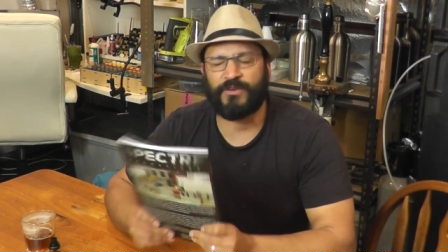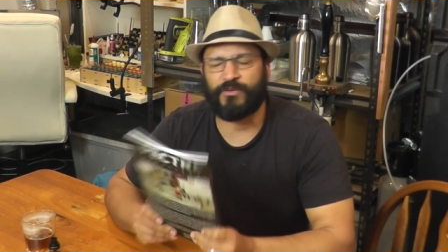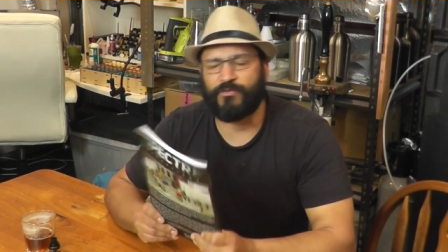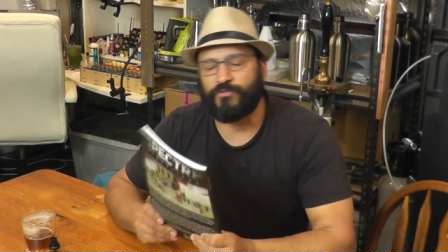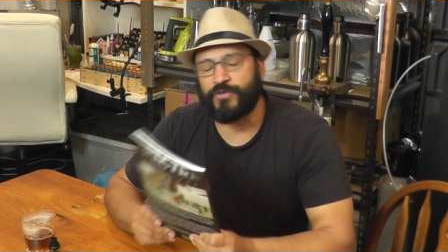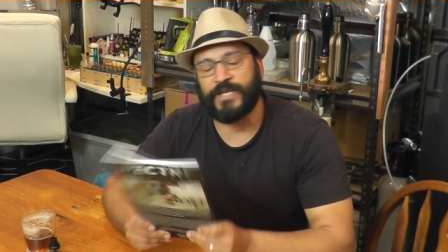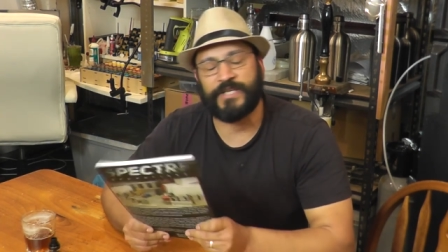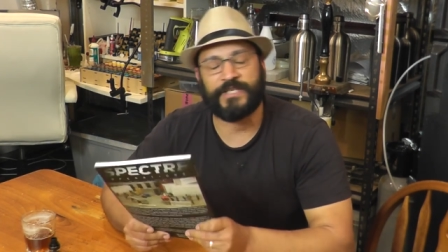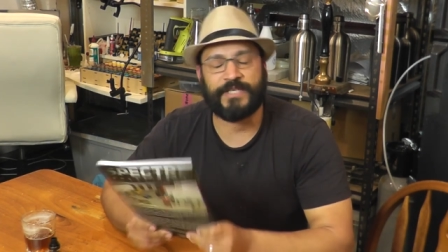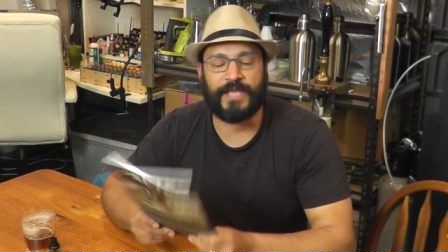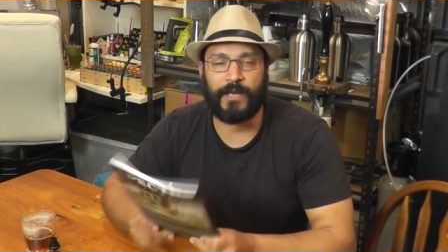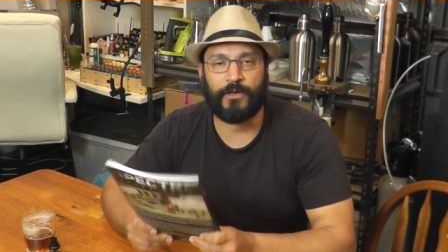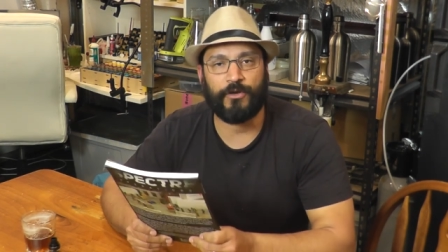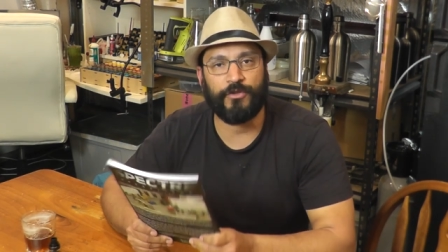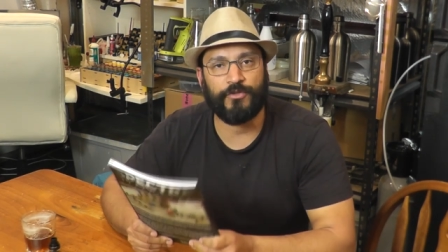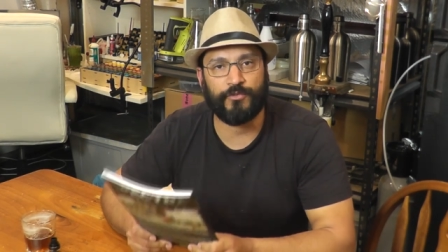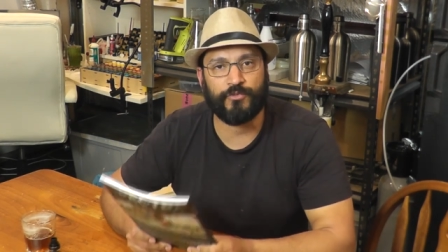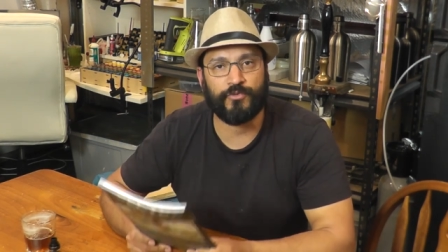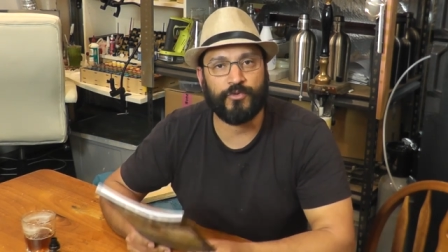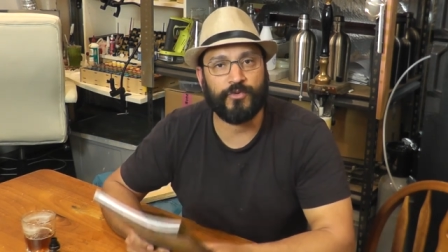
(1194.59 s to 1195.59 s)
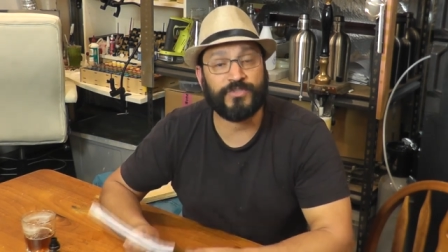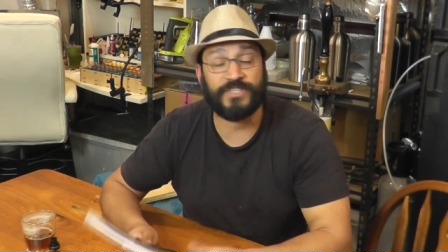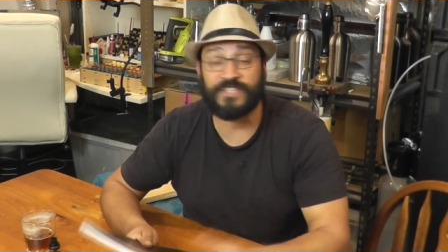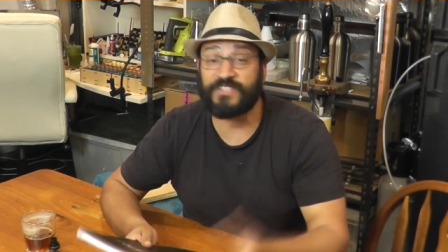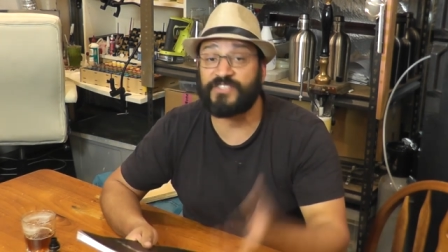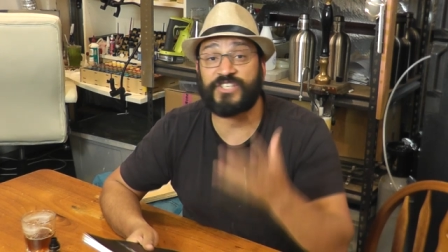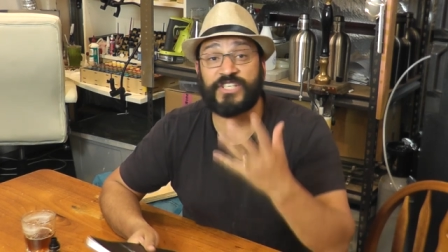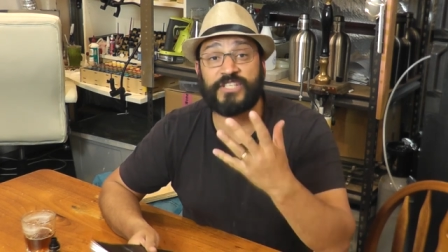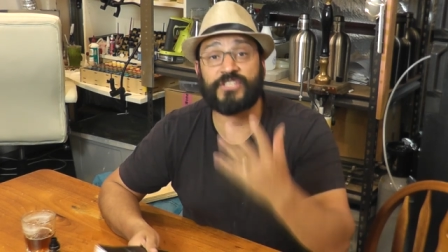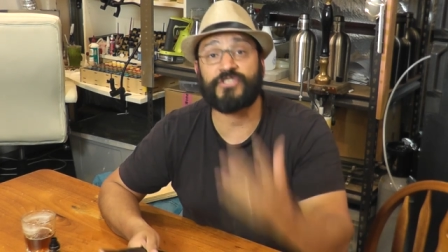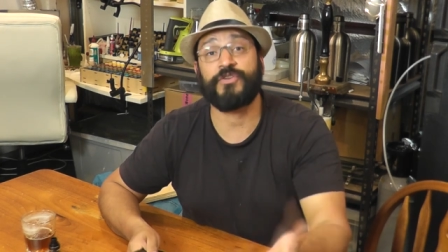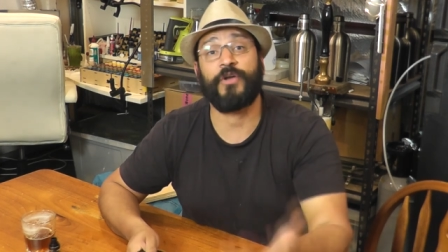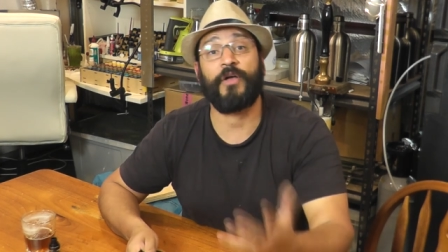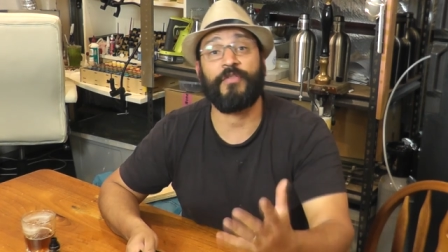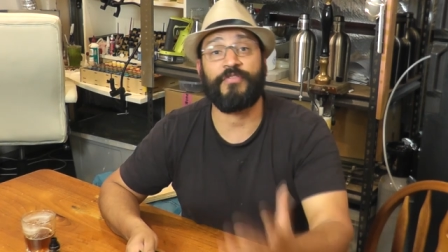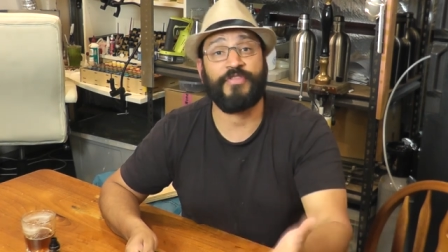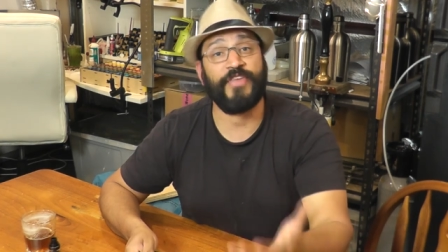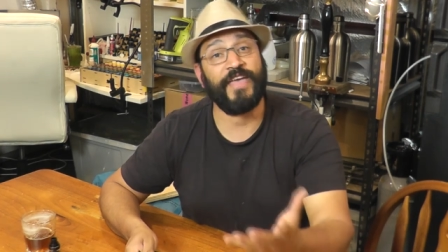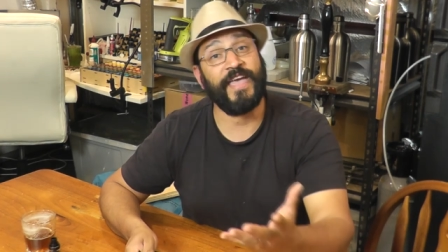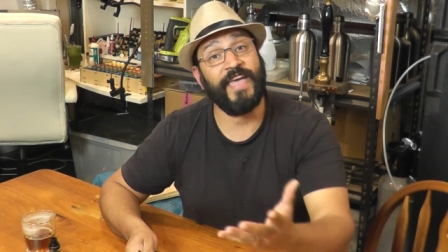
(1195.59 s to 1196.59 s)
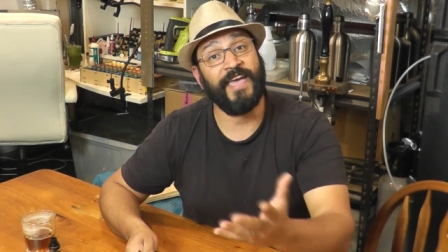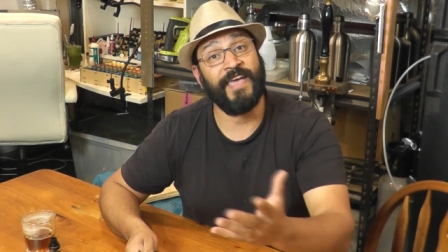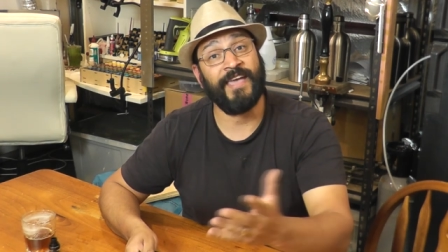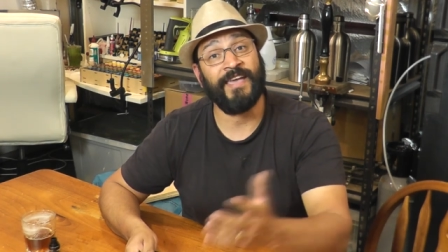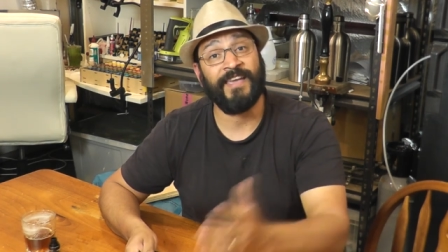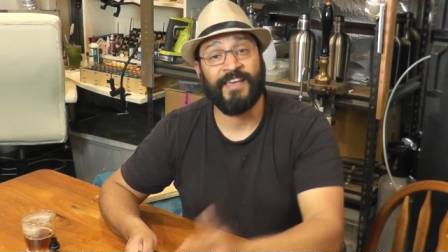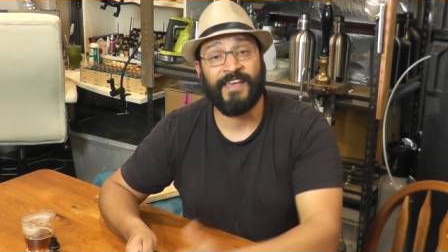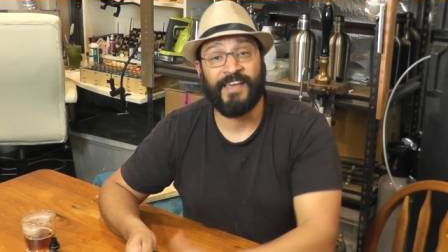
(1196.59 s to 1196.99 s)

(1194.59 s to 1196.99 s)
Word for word: not really tell you the rules. It's just not there.